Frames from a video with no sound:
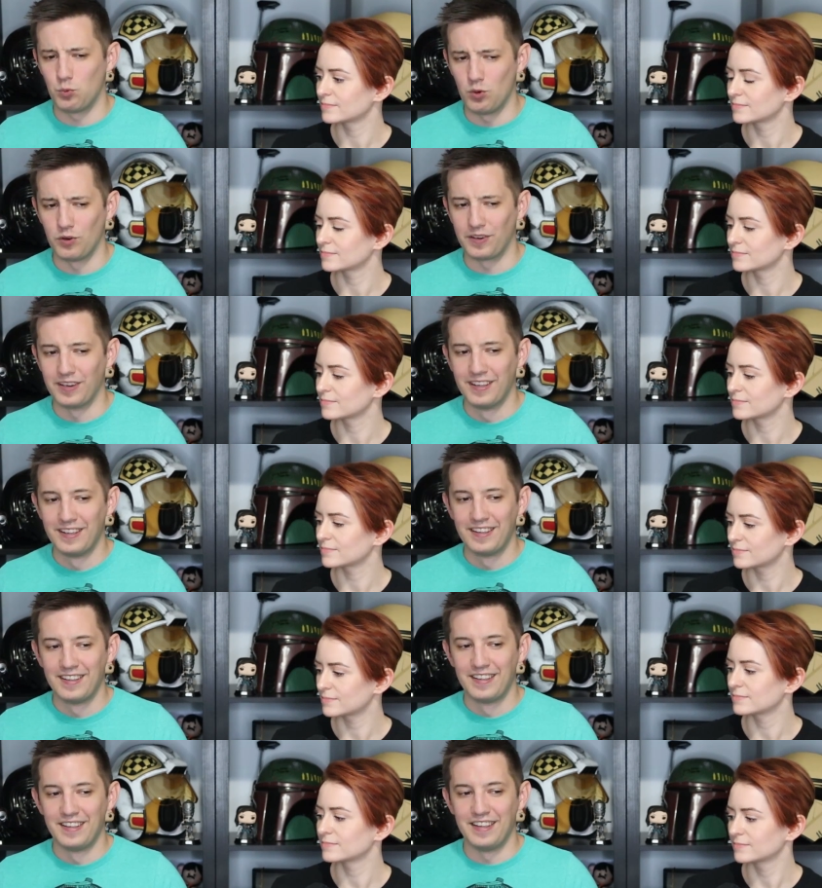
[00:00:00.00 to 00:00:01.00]
Speaker 1: war
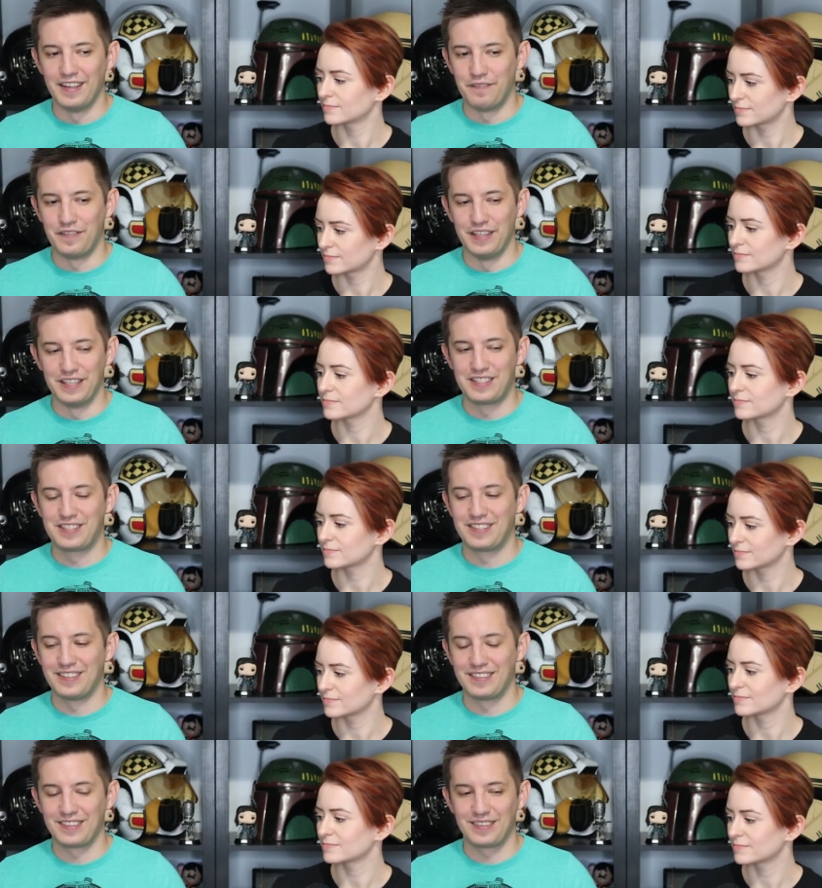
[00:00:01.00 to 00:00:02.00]
if
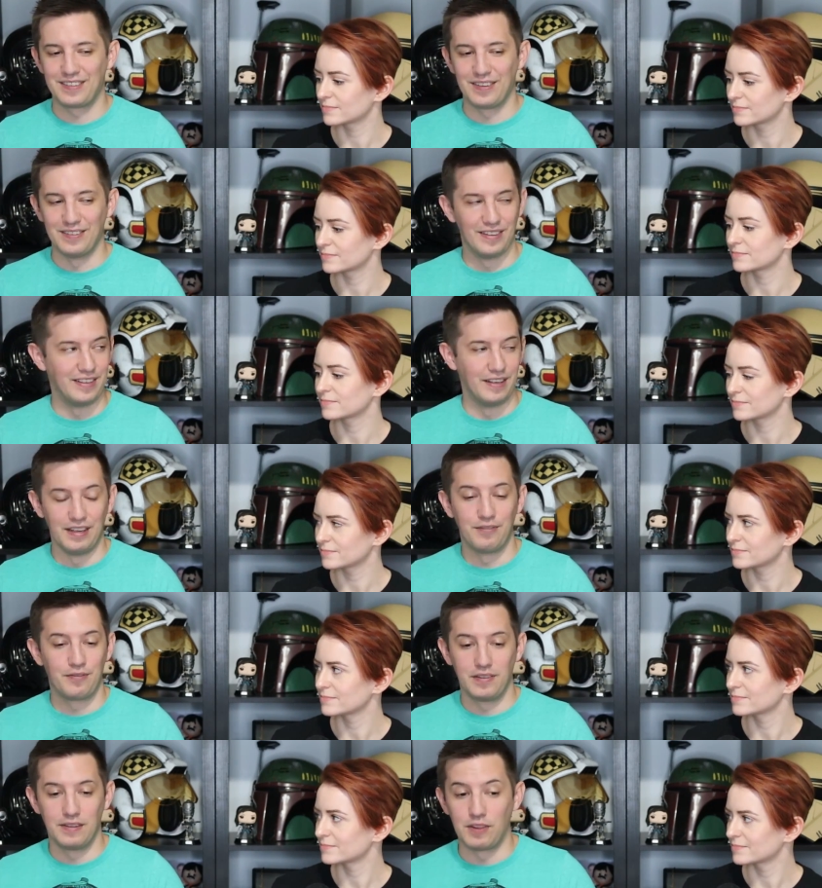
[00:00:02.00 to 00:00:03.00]

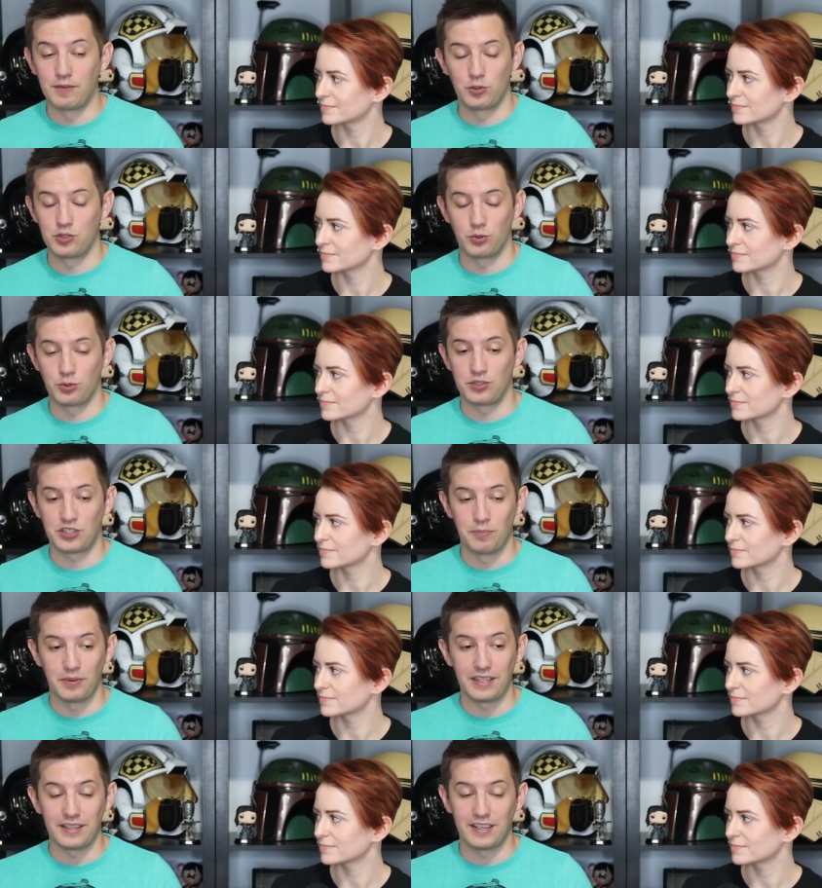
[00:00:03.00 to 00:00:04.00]
the First Order is
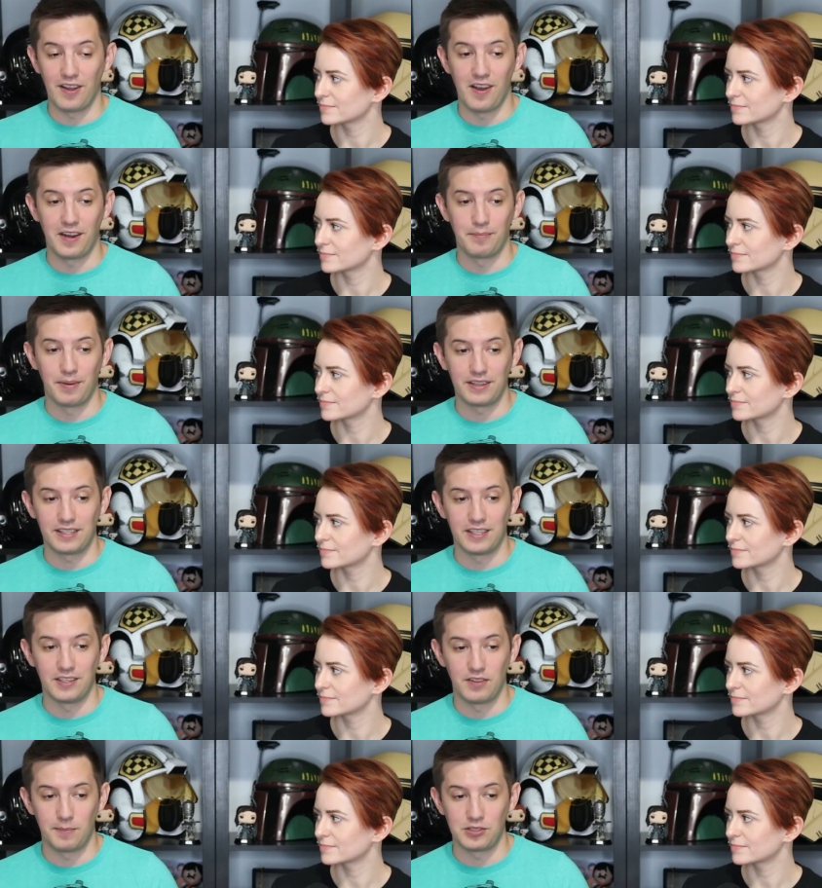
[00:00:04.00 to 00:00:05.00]
completely gone by the
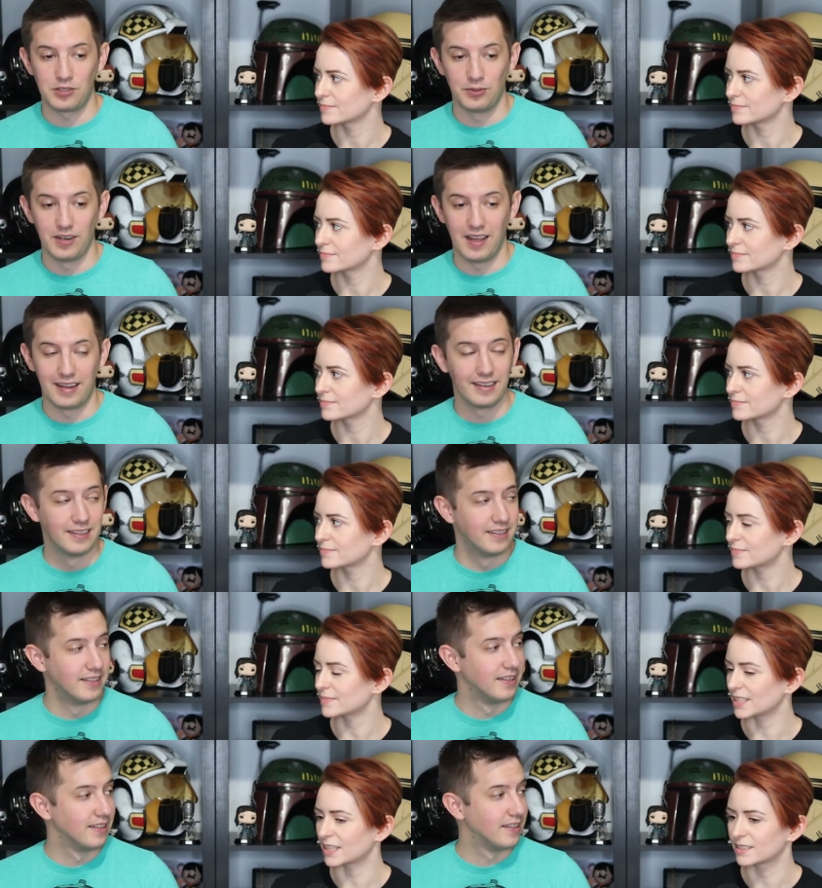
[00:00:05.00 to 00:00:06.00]
end of Episode 9.
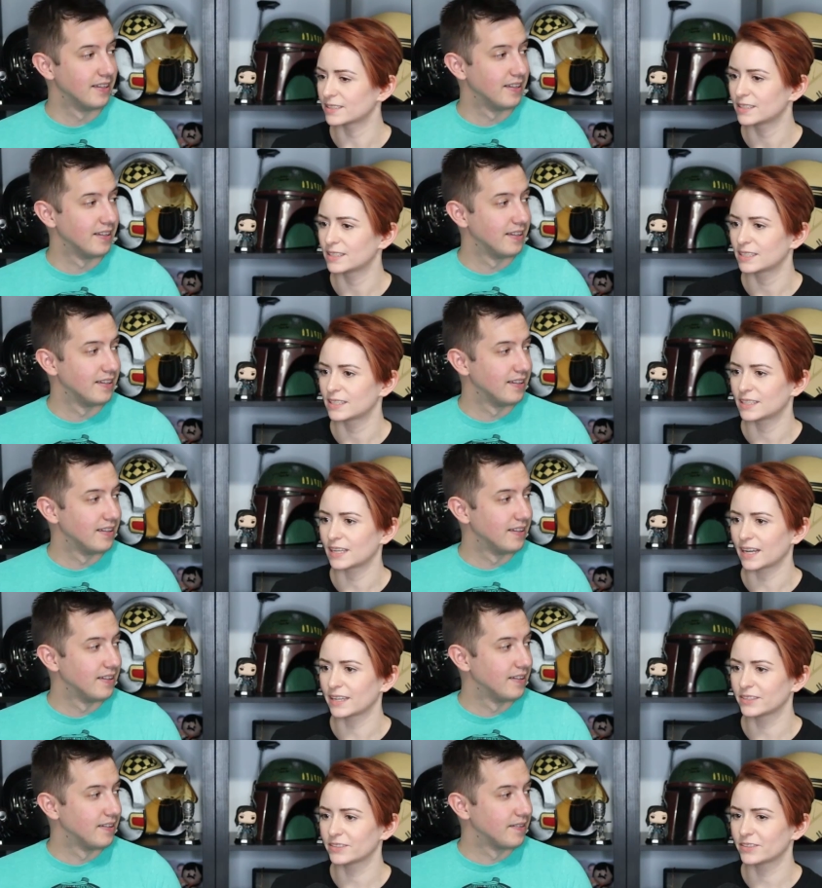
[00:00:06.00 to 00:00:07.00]
Speaker 2: Yeah.
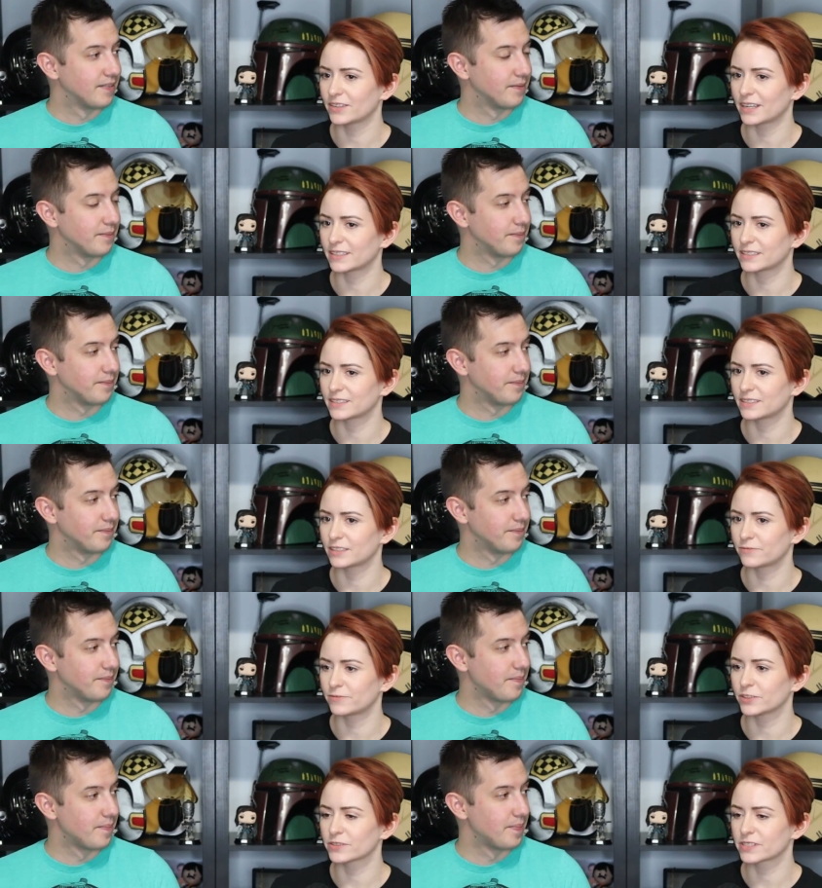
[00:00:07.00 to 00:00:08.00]
I don't know.
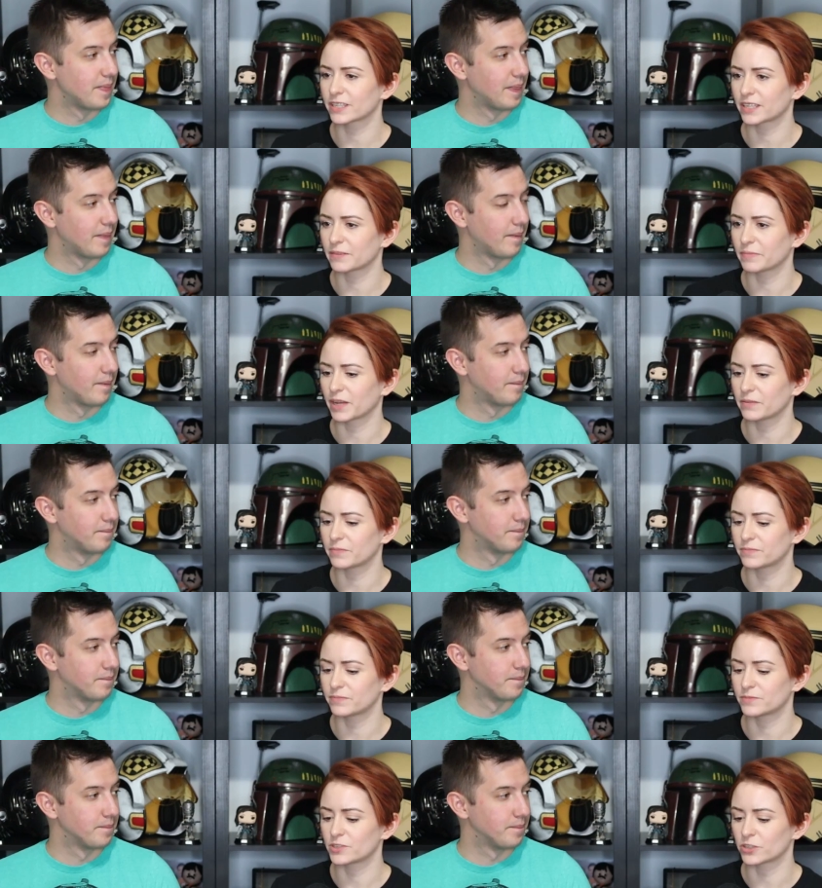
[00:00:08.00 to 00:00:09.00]
It feels like it might
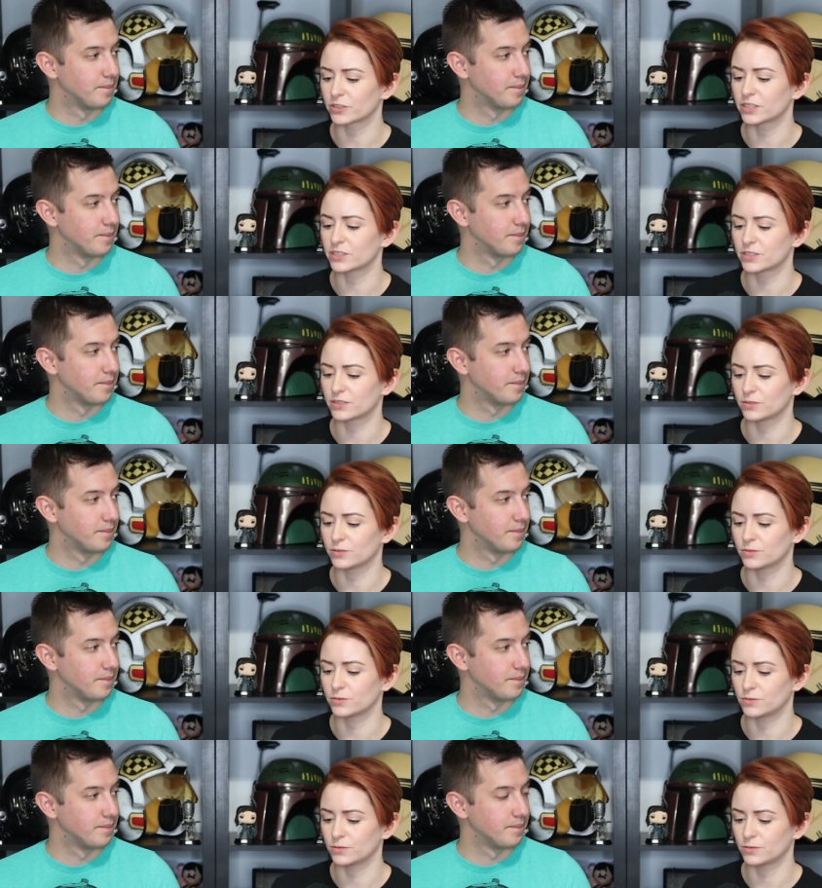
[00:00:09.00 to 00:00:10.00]
turn
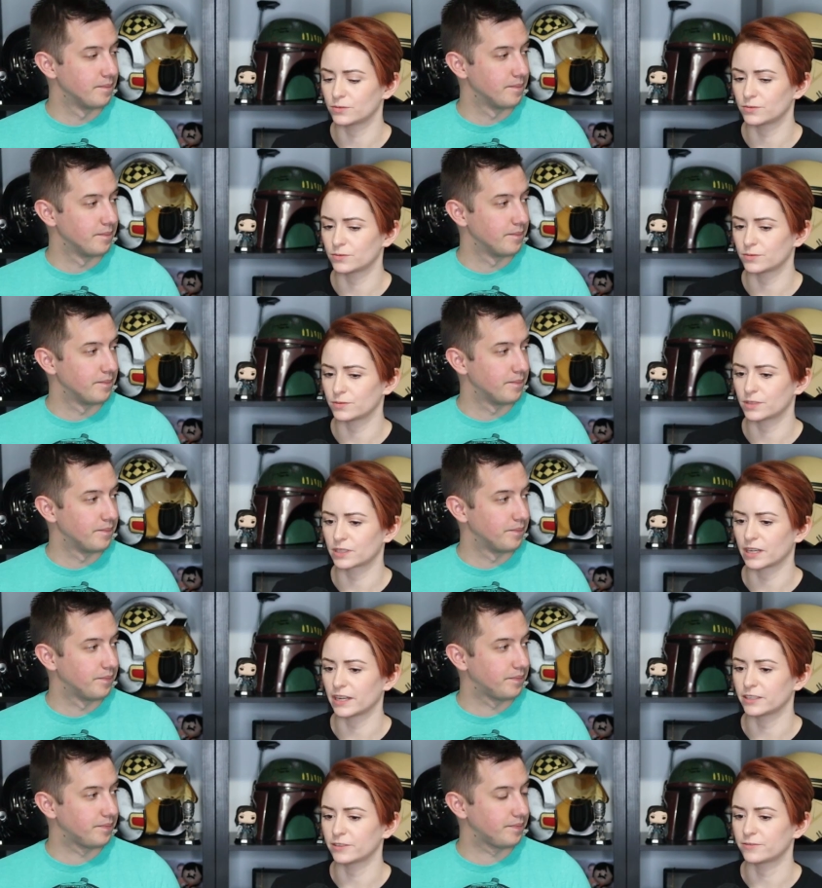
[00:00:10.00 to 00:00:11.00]
into the
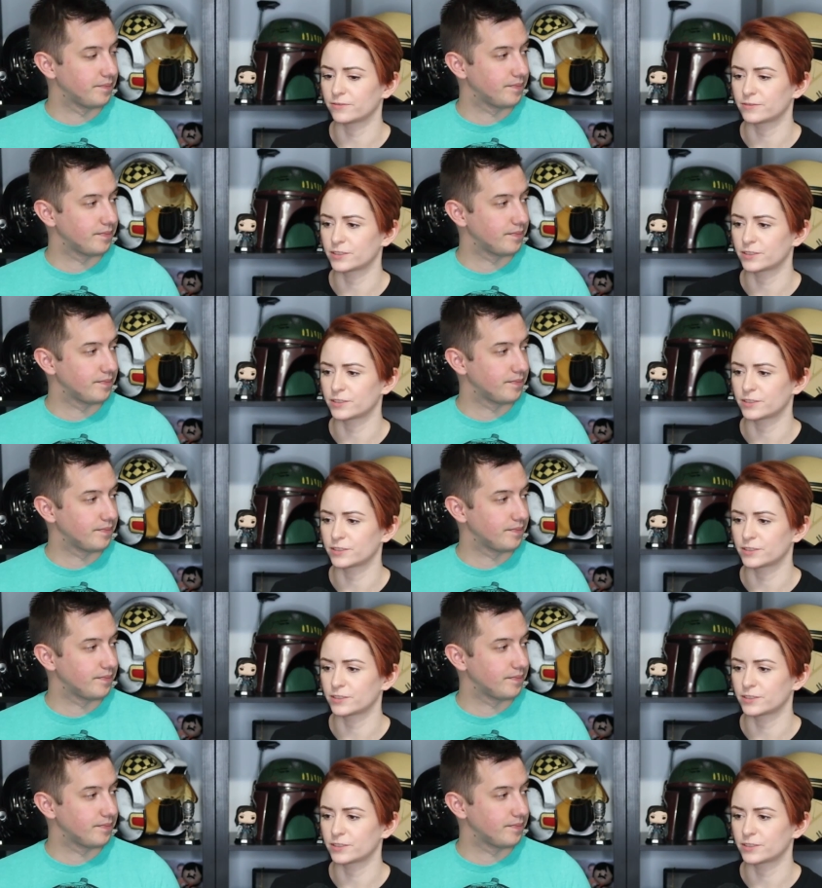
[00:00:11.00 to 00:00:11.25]
kind of